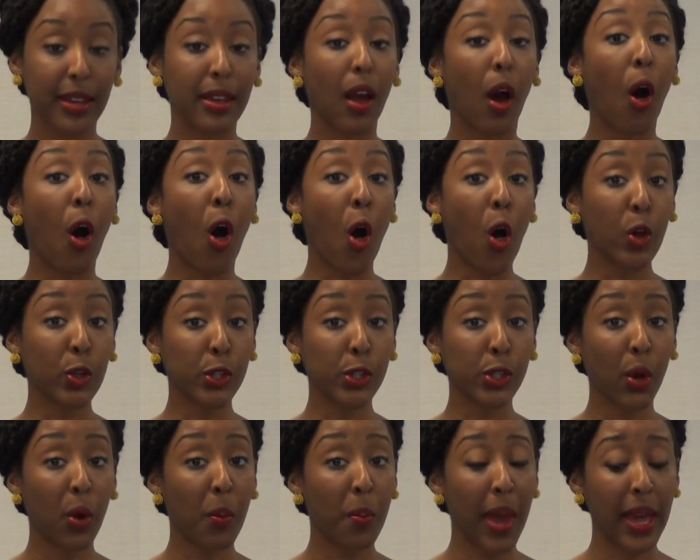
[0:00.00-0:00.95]
He
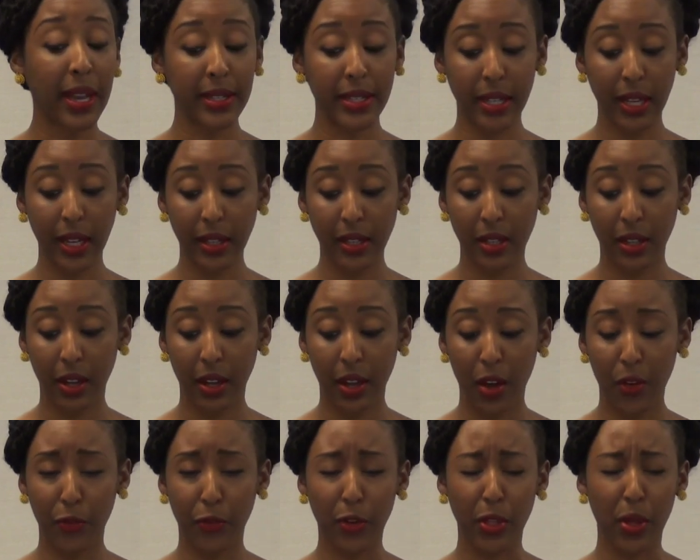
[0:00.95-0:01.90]
also meant it
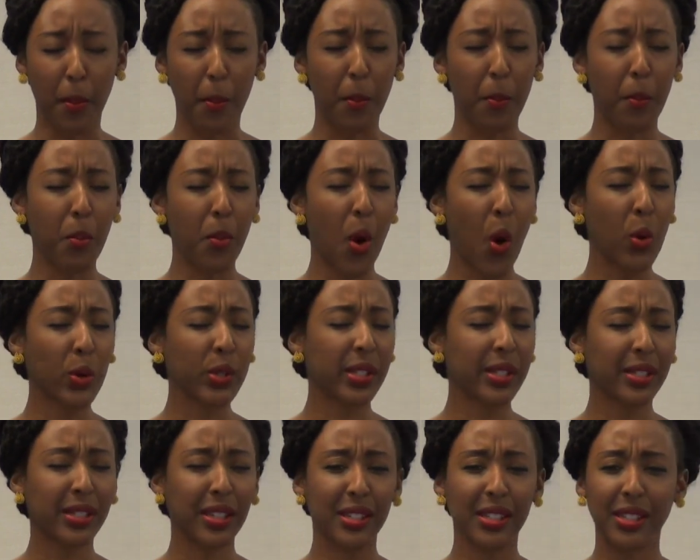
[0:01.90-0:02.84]
for the
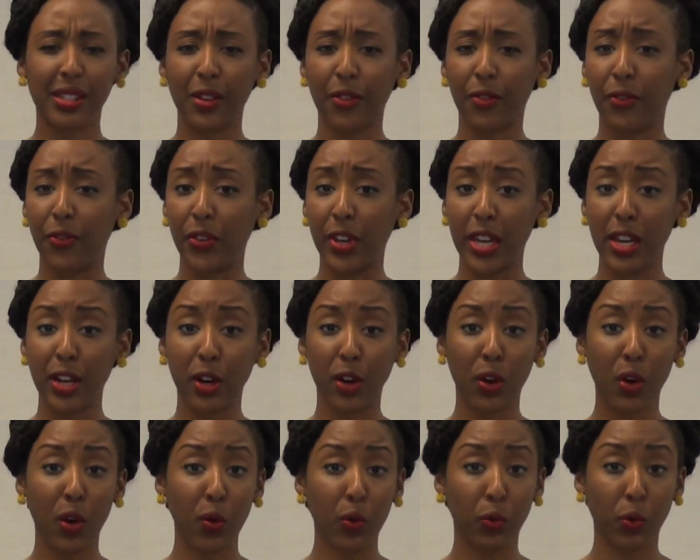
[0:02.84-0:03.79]
most
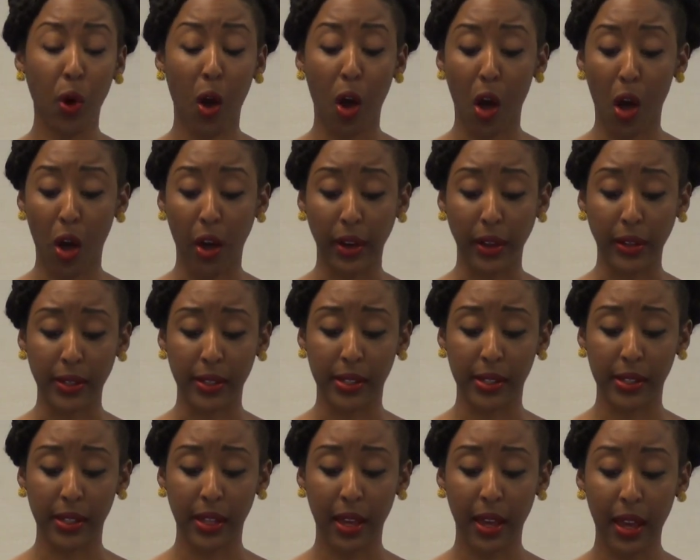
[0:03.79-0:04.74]
severe
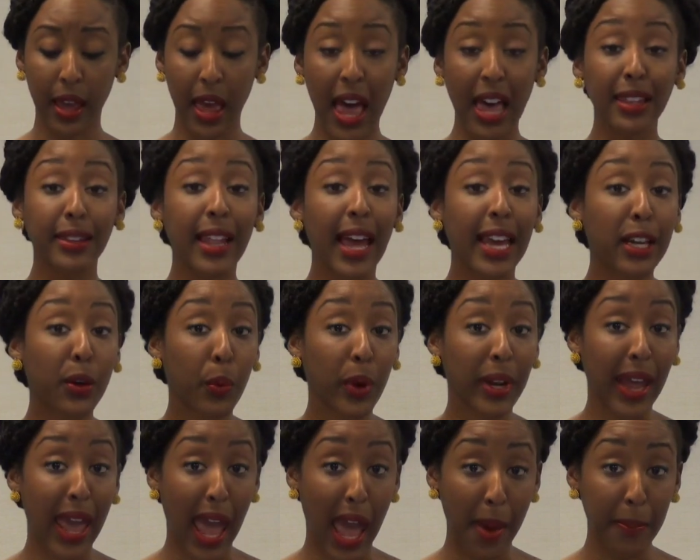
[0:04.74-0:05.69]
wrongs, like
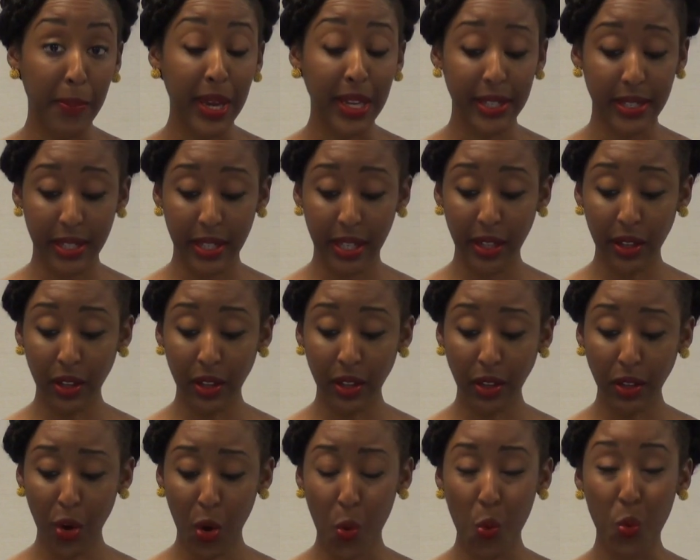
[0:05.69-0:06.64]
when Emmett
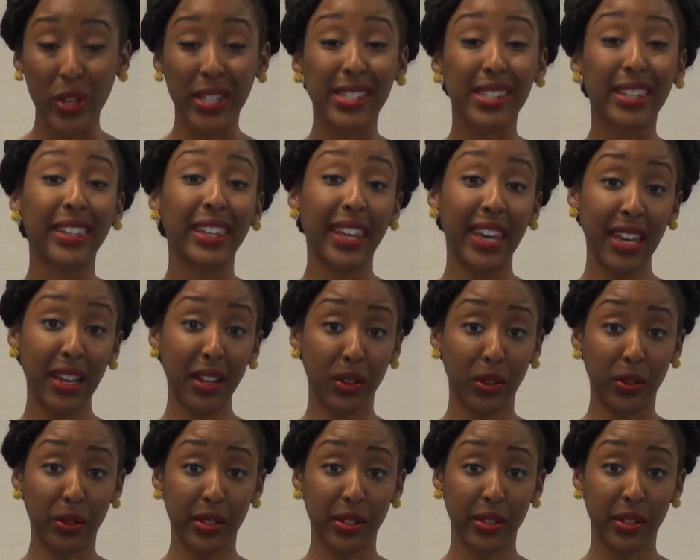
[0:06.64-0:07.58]
Till was
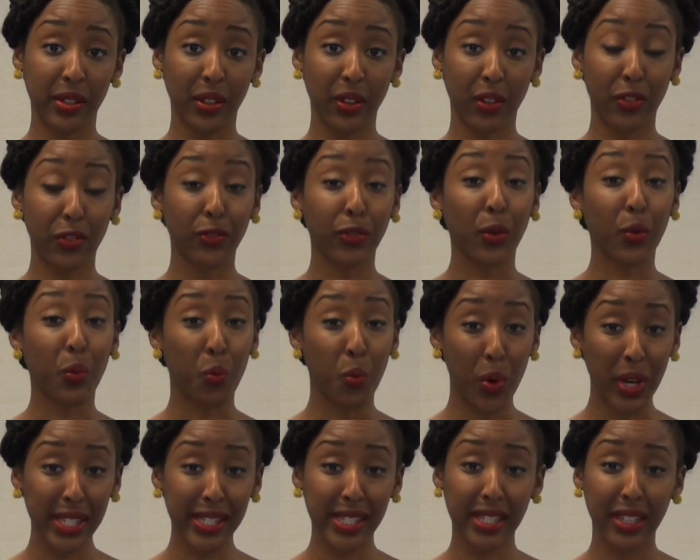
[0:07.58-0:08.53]
killed
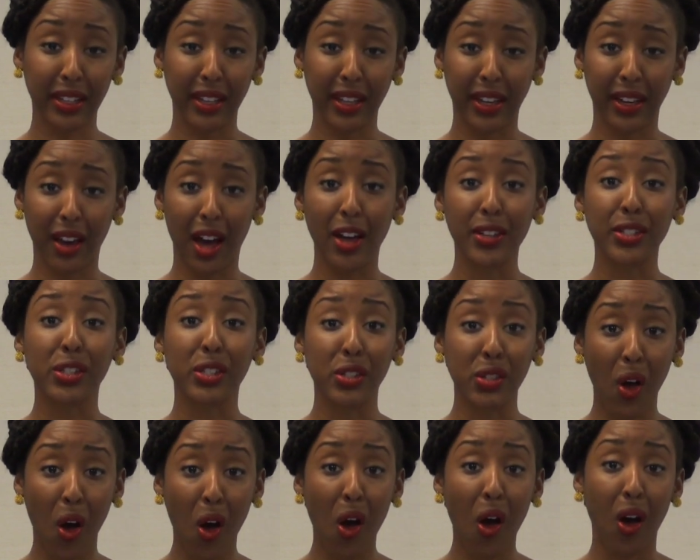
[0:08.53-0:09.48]
for whistling a
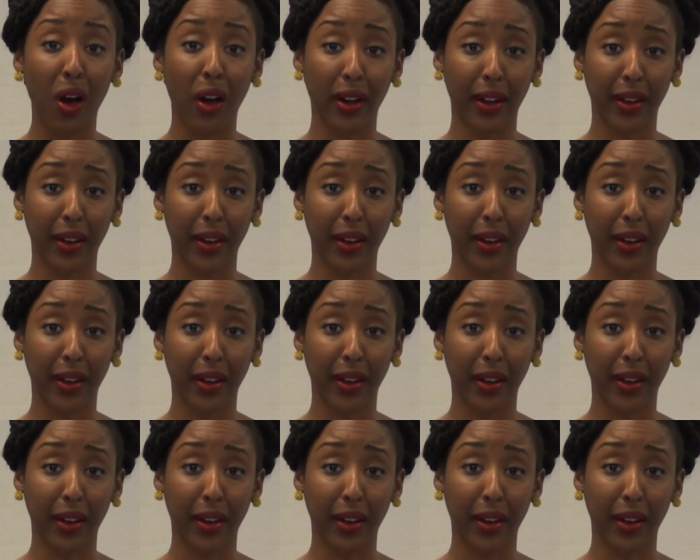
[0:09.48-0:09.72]
song.